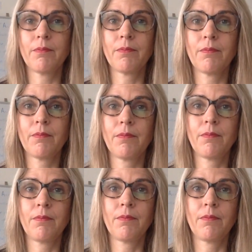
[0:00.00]

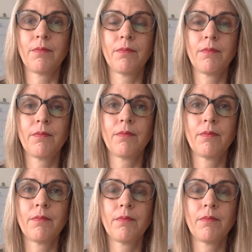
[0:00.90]
[no speech]